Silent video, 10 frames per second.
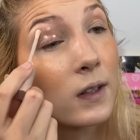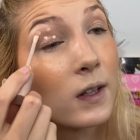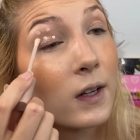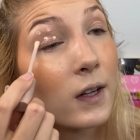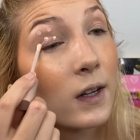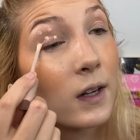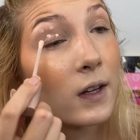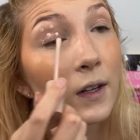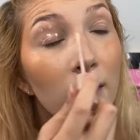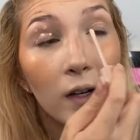
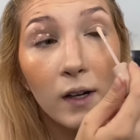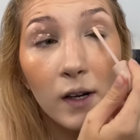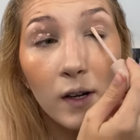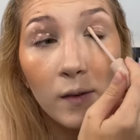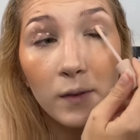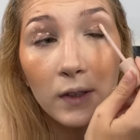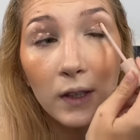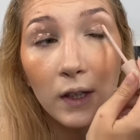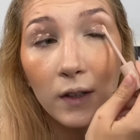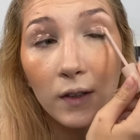and I'm just gonna